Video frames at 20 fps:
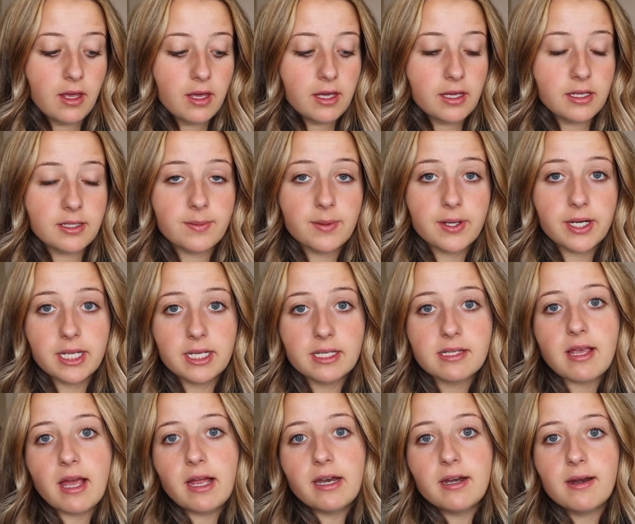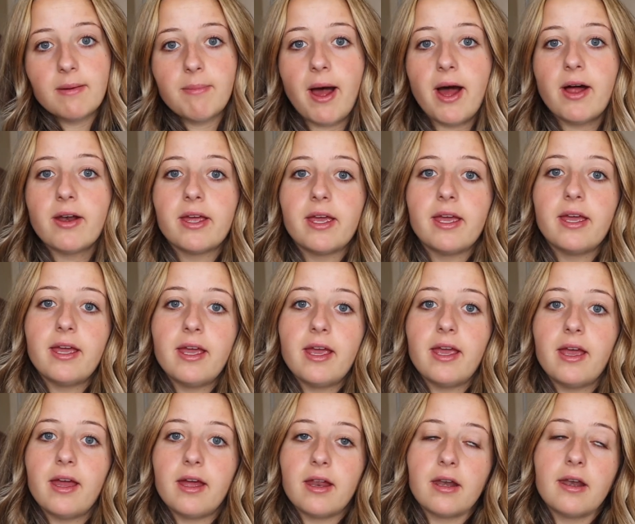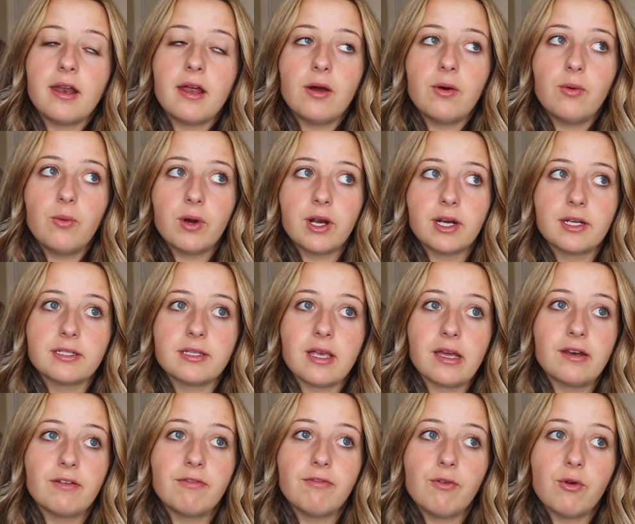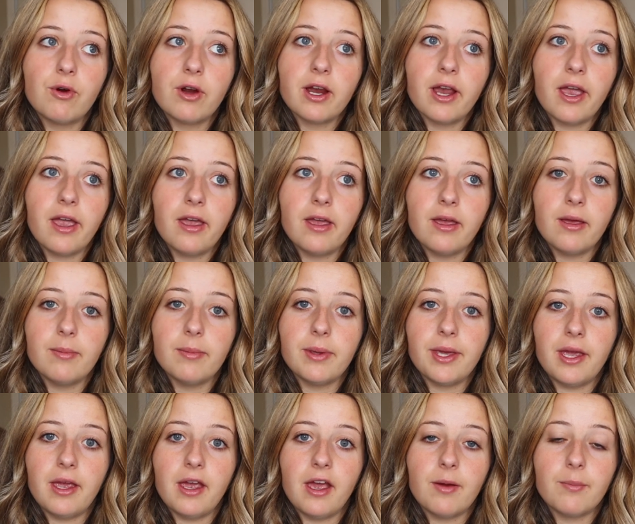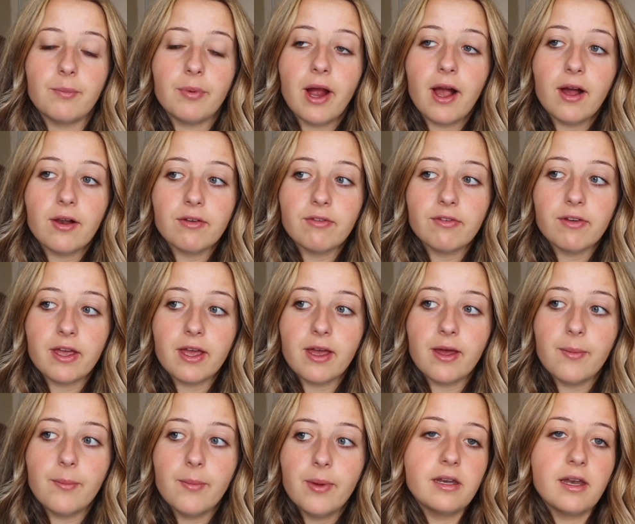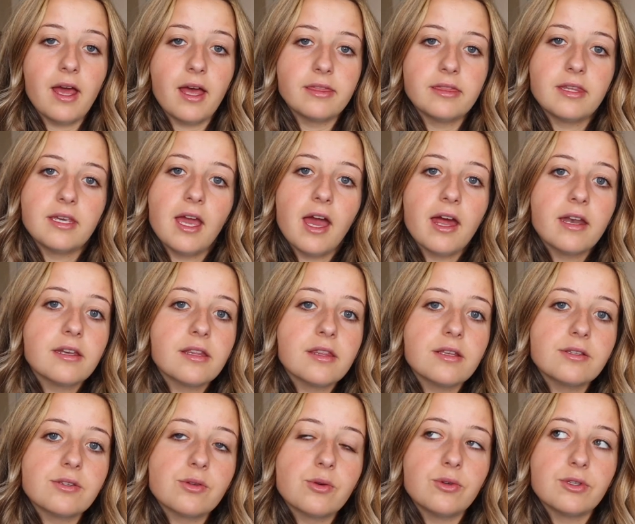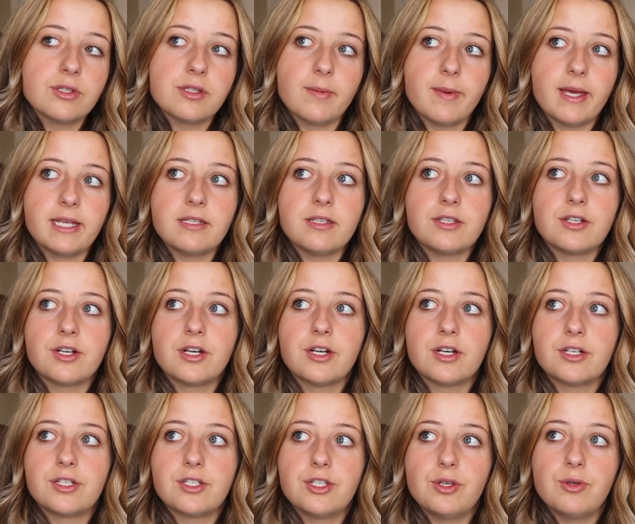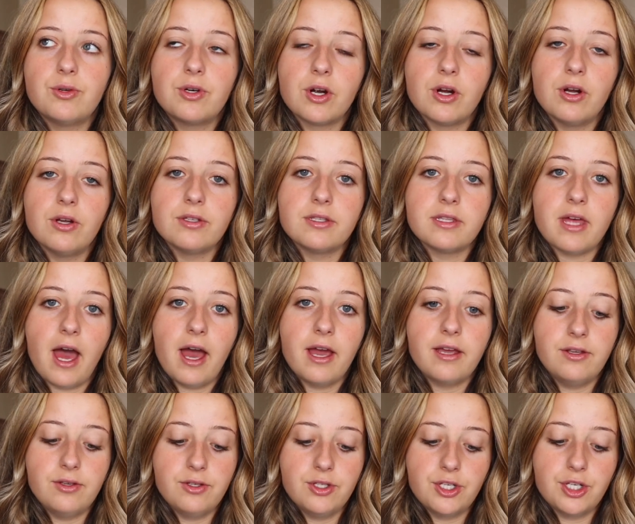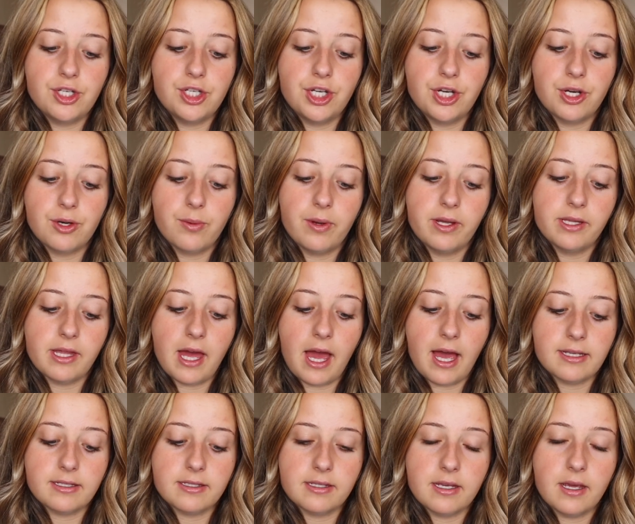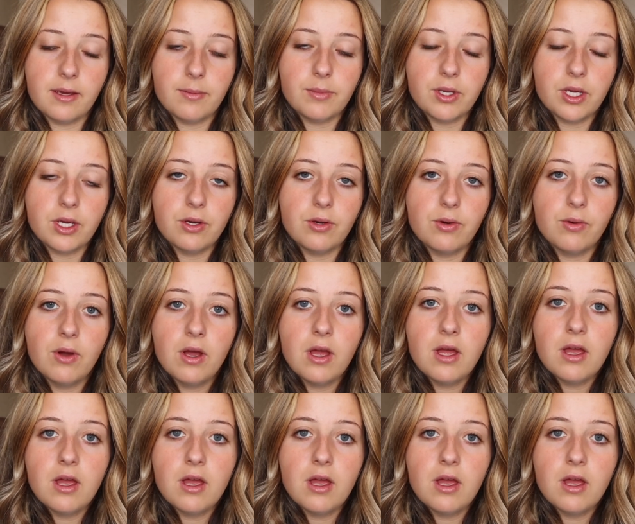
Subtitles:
he's pretty excited about it, and we're excited for him and proud of him. And at the end of the school semester, 2 girls that I used to cheer with at CMU,